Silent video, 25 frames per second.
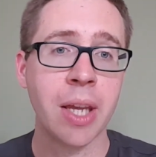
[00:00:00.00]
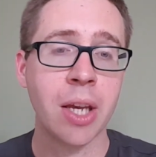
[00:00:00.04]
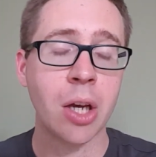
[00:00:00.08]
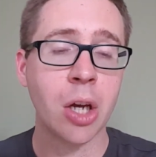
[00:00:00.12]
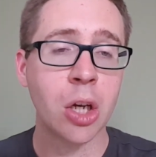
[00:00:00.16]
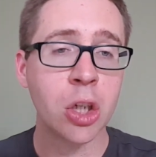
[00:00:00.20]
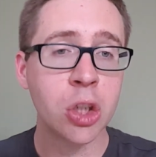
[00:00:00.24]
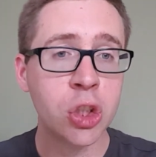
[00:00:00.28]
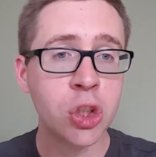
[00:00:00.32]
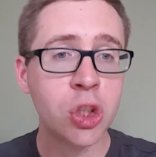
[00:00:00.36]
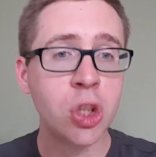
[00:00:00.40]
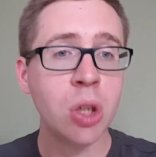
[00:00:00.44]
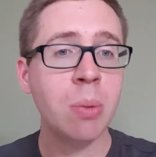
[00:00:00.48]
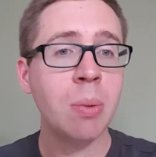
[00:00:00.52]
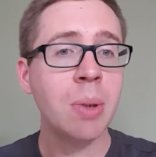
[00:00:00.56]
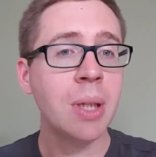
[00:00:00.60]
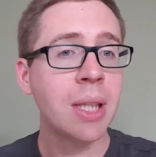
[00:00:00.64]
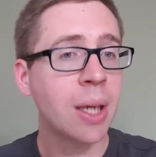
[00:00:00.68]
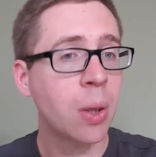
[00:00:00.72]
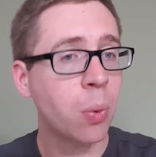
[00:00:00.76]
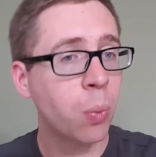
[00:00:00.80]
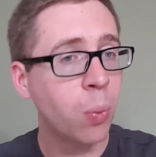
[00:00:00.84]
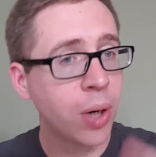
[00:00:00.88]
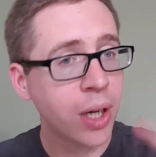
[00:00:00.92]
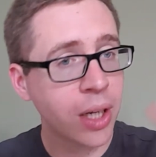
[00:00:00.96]
Assuming
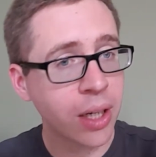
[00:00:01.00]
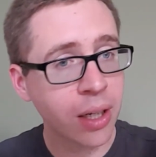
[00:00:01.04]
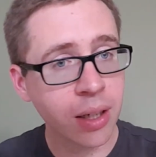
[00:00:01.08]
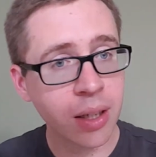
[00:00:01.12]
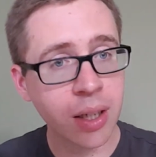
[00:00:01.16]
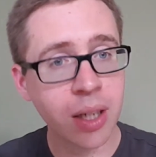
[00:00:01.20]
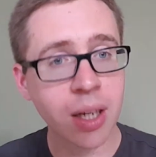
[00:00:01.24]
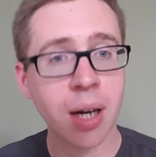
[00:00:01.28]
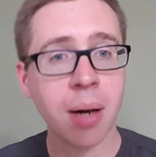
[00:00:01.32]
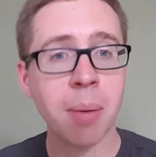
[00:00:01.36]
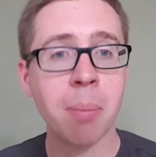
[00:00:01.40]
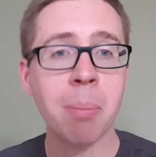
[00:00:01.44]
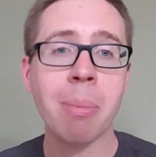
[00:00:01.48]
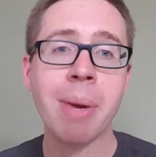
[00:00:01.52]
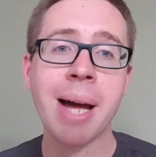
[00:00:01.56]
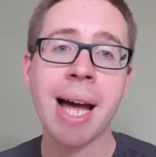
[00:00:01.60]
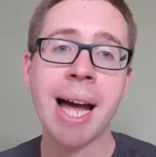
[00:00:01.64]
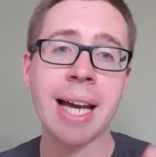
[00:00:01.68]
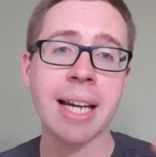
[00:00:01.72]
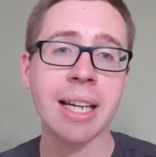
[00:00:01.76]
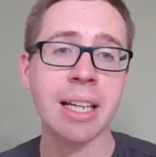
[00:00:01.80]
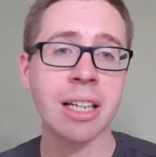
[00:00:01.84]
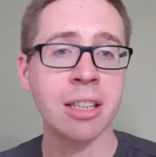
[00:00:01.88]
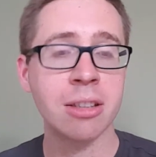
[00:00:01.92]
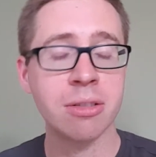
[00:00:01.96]
that we're going to come
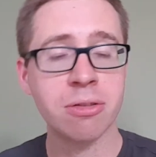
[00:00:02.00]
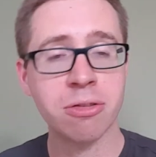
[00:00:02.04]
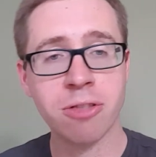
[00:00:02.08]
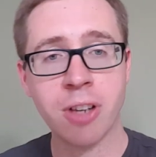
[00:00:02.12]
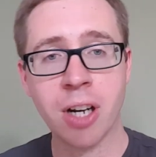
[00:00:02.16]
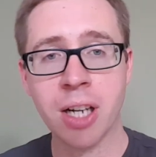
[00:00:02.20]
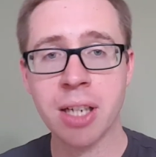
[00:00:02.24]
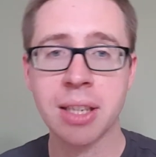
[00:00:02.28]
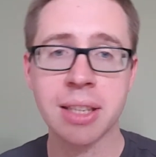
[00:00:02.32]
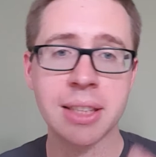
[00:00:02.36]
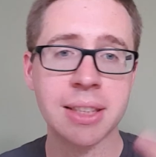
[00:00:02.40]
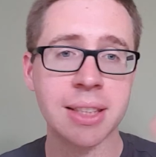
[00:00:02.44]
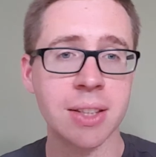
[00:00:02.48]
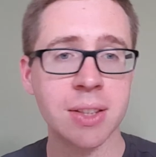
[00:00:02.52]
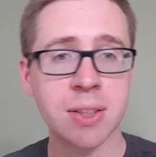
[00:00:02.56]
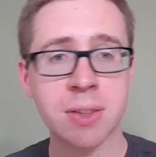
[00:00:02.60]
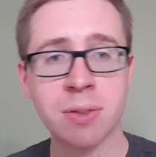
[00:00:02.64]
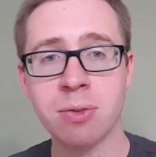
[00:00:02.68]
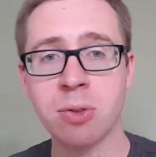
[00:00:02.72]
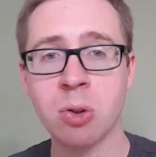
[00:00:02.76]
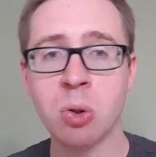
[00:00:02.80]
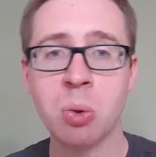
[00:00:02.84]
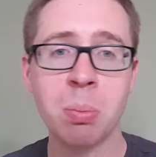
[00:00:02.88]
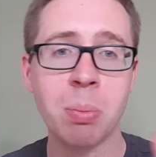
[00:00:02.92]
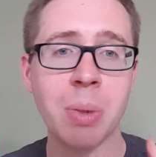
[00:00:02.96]
back and find ourselves
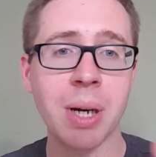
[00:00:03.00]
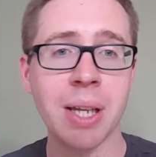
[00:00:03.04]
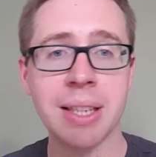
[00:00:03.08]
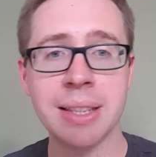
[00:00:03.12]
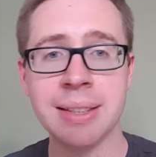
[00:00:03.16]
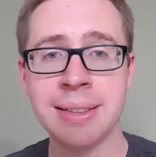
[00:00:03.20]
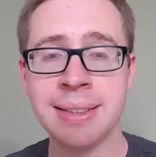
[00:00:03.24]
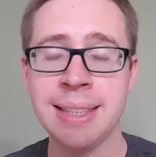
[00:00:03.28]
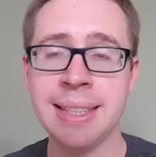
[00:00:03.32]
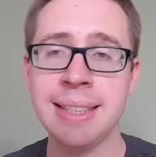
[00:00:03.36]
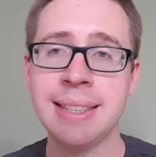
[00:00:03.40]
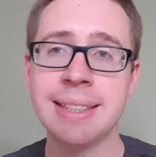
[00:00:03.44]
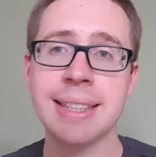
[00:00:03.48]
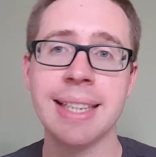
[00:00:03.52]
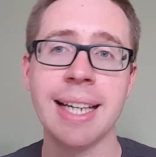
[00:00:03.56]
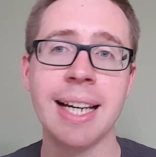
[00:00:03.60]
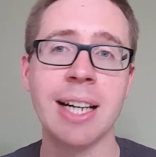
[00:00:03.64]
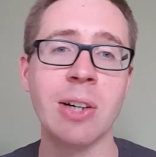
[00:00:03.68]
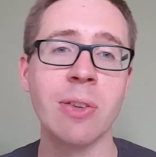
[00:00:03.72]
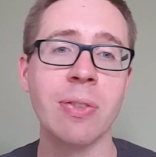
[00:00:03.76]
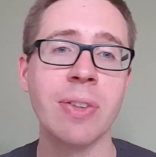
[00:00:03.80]
formed by the detail.